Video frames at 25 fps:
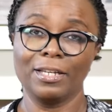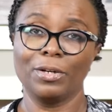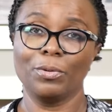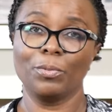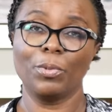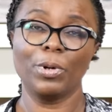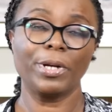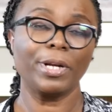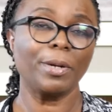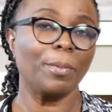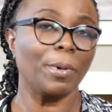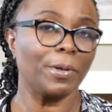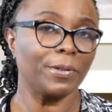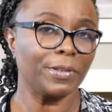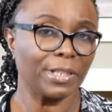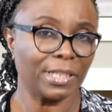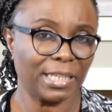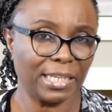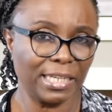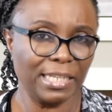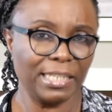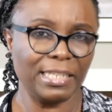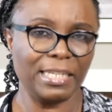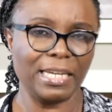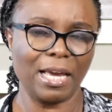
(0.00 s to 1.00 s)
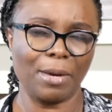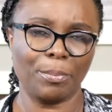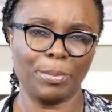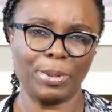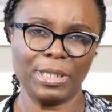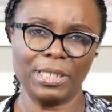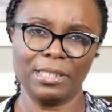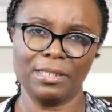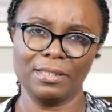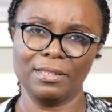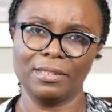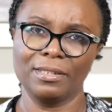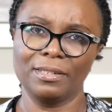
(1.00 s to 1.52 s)
what about the
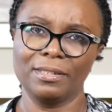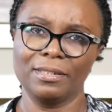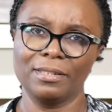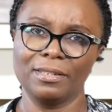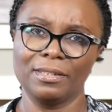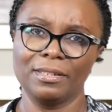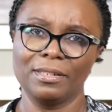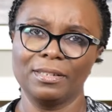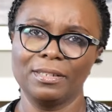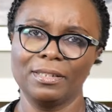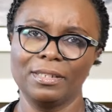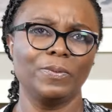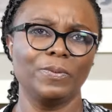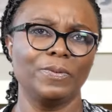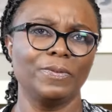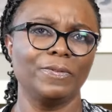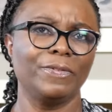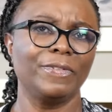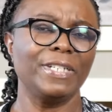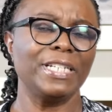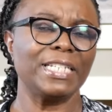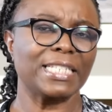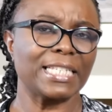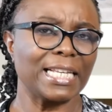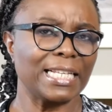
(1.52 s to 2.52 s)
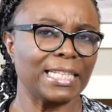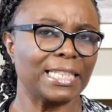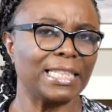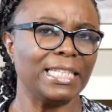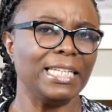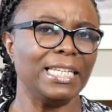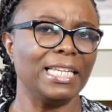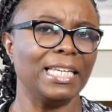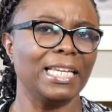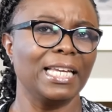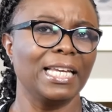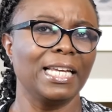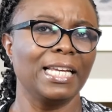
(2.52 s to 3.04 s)
kidnapping?
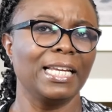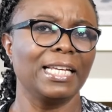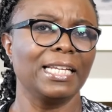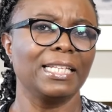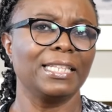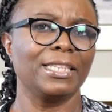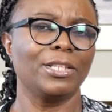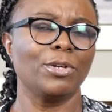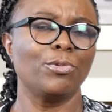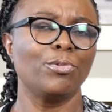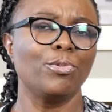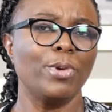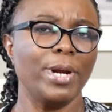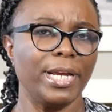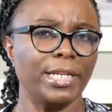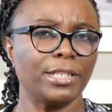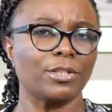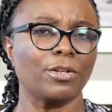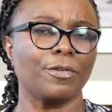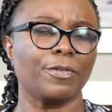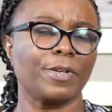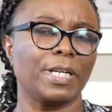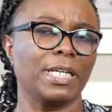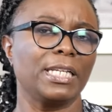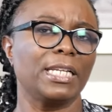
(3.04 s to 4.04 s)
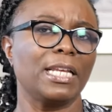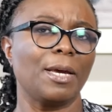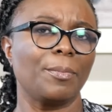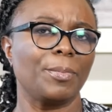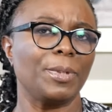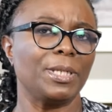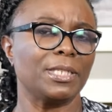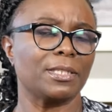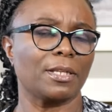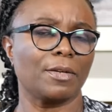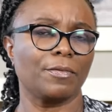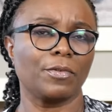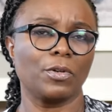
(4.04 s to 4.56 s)
Recently, the rate of
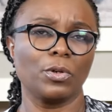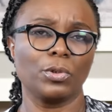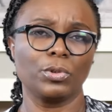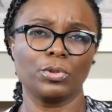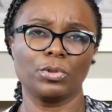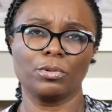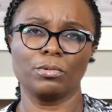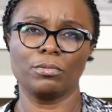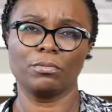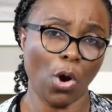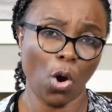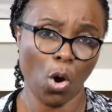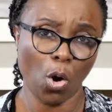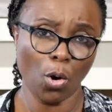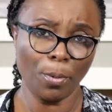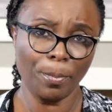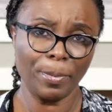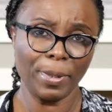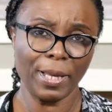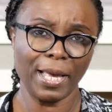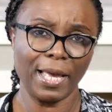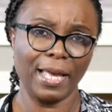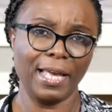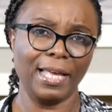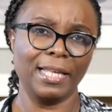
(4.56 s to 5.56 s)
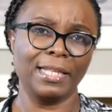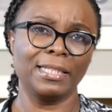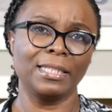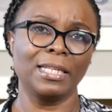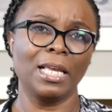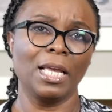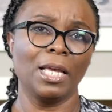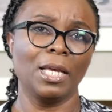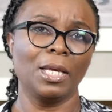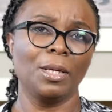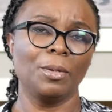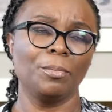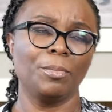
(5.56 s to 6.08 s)
kidnappings have gone up and
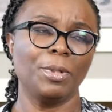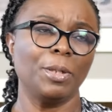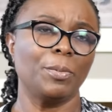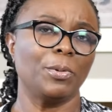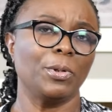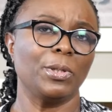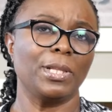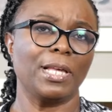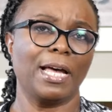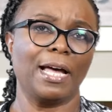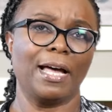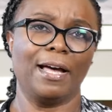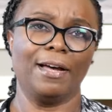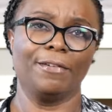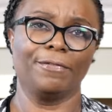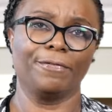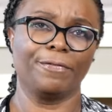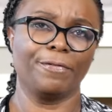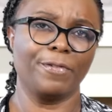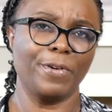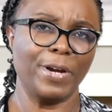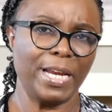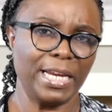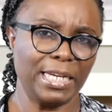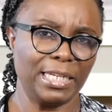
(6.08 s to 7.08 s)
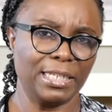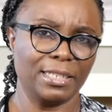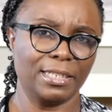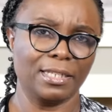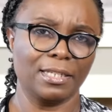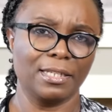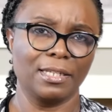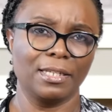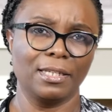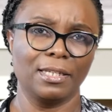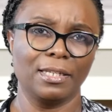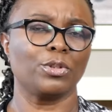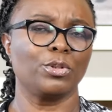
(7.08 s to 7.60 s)
people are afraid.
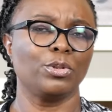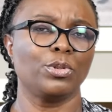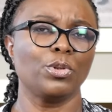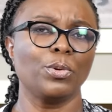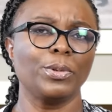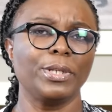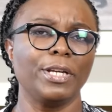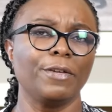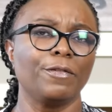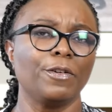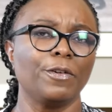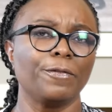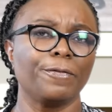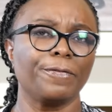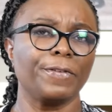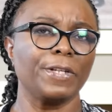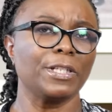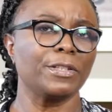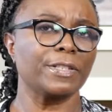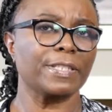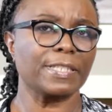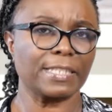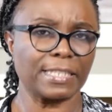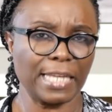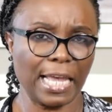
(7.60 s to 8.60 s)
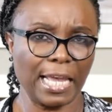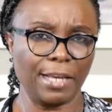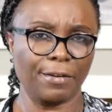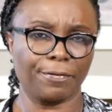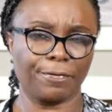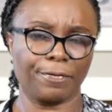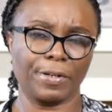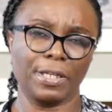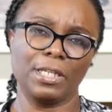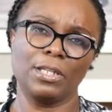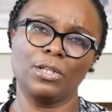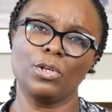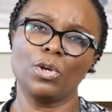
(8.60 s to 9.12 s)
You don't even feel
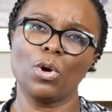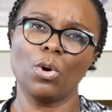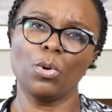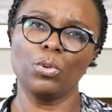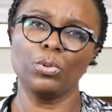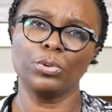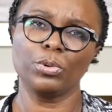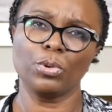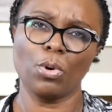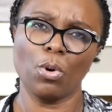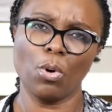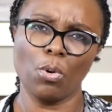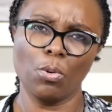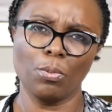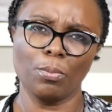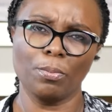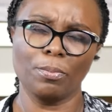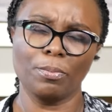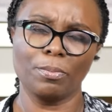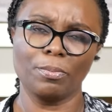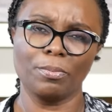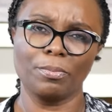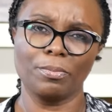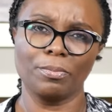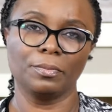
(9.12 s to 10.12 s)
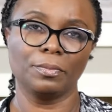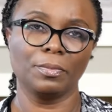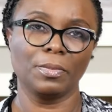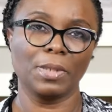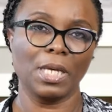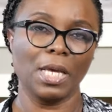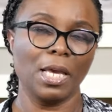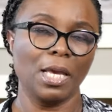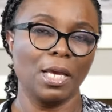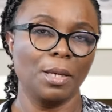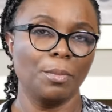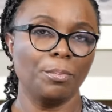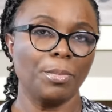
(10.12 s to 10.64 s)
safe in your own home.
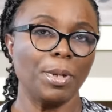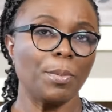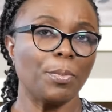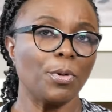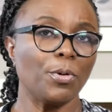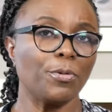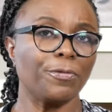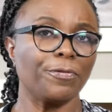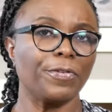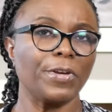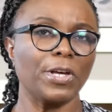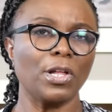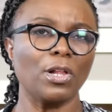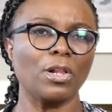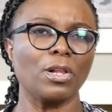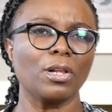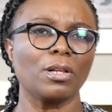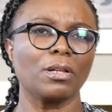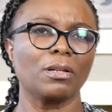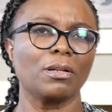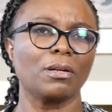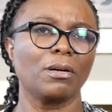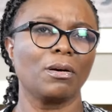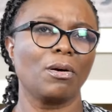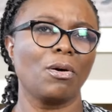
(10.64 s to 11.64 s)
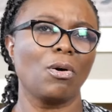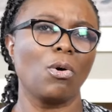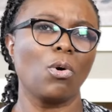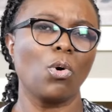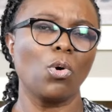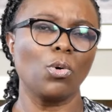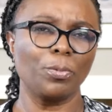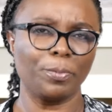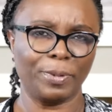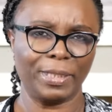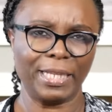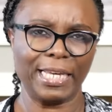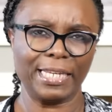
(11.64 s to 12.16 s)
People feel
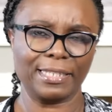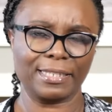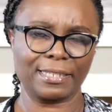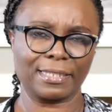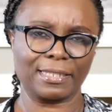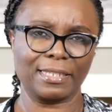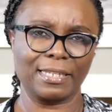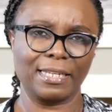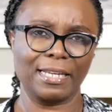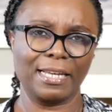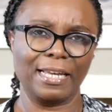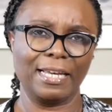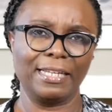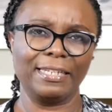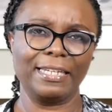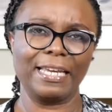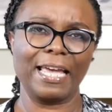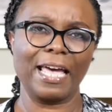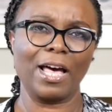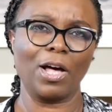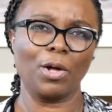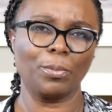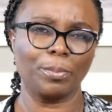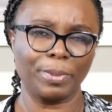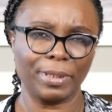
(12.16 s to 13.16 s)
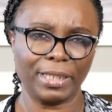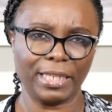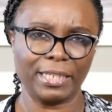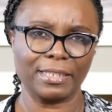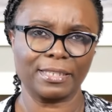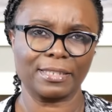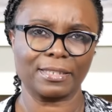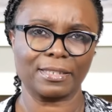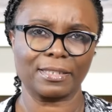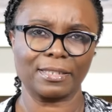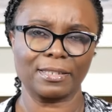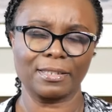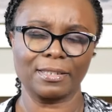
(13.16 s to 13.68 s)
hopeless and helpless.